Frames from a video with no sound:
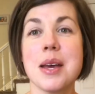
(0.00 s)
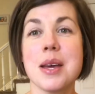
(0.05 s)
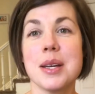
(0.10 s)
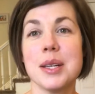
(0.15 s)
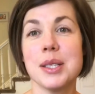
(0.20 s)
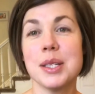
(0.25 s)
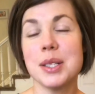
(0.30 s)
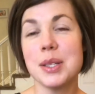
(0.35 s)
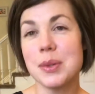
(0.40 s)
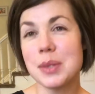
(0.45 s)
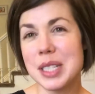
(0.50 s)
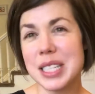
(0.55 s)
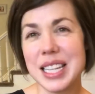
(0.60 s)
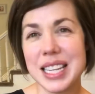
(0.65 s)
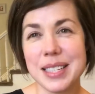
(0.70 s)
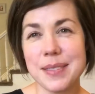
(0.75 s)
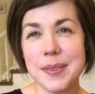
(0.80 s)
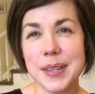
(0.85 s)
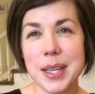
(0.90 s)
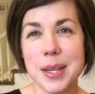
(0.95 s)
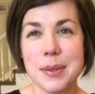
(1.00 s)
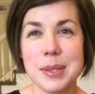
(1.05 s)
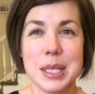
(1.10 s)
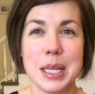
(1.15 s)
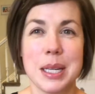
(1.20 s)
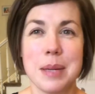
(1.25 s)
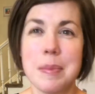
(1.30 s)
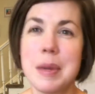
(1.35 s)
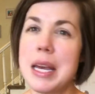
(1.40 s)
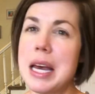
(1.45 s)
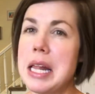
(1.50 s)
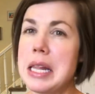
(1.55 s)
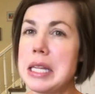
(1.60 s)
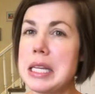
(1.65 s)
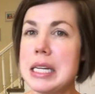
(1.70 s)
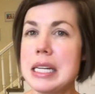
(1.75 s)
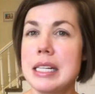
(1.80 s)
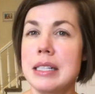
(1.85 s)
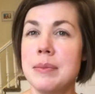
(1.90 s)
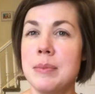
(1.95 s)
So today's video is going to be a
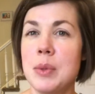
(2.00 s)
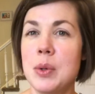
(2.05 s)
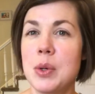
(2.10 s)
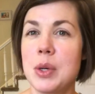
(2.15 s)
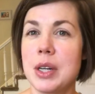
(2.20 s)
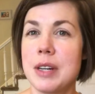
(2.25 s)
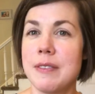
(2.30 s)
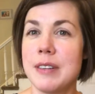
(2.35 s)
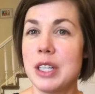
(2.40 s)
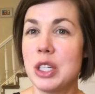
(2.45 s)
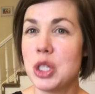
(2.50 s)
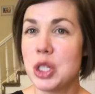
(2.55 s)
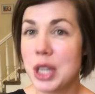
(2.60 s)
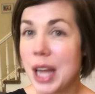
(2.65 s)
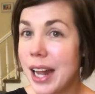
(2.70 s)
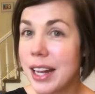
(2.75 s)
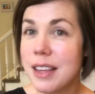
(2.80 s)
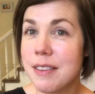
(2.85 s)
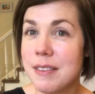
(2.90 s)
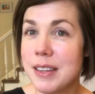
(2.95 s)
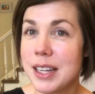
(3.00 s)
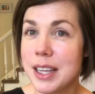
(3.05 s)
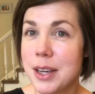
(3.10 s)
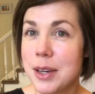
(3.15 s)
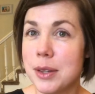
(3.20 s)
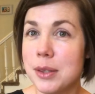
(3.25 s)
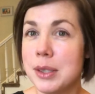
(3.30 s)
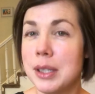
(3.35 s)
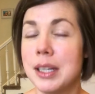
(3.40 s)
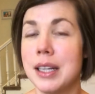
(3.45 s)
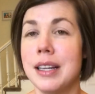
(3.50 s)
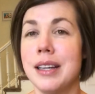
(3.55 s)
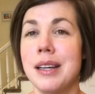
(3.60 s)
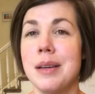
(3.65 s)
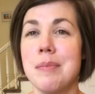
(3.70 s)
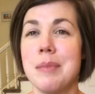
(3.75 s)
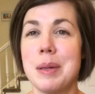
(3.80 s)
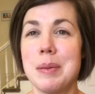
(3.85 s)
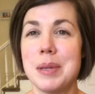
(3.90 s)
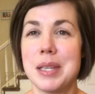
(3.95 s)
little more of a chatty video,
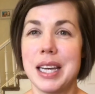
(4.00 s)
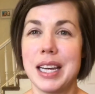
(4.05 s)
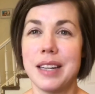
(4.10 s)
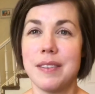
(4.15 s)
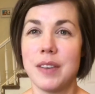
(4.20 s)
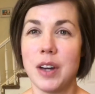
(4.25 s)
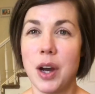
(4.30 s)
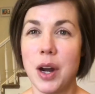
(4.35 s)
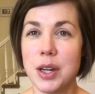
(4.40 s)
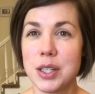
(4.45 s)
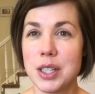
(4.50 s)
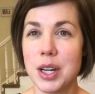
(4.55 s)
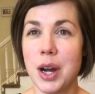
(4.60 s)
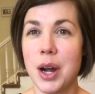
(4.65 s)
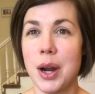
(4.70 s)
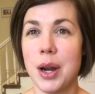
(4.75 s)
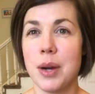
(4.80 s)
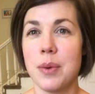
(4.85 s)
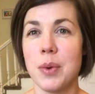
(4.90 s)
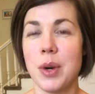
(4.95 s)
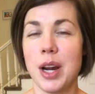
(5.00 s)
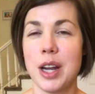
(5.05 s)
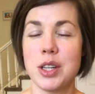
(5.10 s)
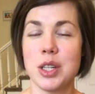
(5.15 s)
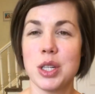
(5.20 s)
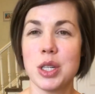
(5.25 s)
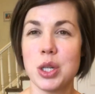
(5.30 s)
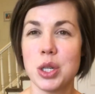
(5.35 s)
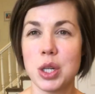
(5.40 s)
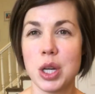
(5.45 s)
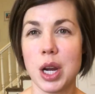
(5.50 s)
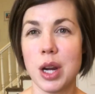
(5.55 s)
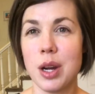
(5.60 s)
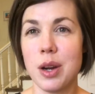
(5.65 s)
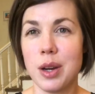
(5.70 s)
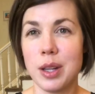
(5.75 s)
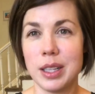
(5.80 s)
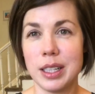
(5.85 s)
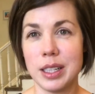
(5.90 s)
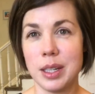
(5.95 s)
maybe kind of a heart to heart where I just share
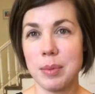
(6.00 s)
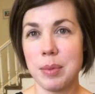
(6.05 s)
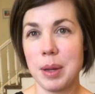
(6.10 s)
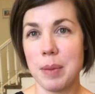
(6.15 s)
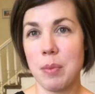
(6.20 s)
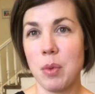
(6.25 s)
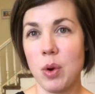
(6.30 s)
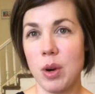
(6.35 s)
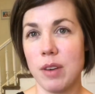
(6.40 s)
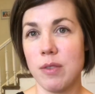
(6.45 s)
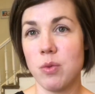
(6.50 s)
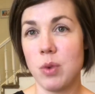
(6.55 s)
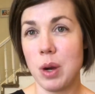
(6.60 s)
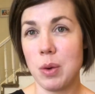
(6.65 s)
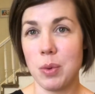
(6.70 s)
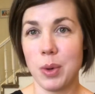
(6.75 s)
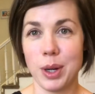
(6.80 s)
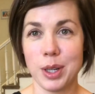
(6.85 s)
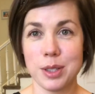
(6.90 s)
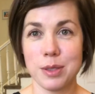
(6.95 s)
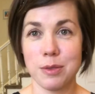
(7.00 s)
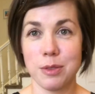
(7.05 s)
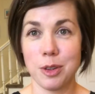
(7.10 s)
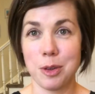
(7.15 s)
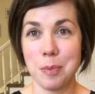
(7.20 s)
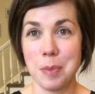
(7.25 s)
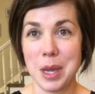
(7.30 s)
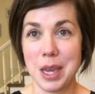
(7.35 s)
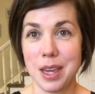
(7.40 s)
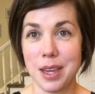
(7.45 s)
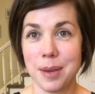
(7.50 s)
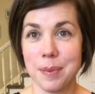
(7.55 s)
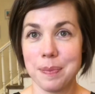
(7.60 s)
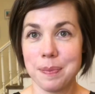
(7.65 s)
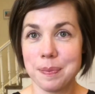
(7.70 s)
a little bit more of what works for me.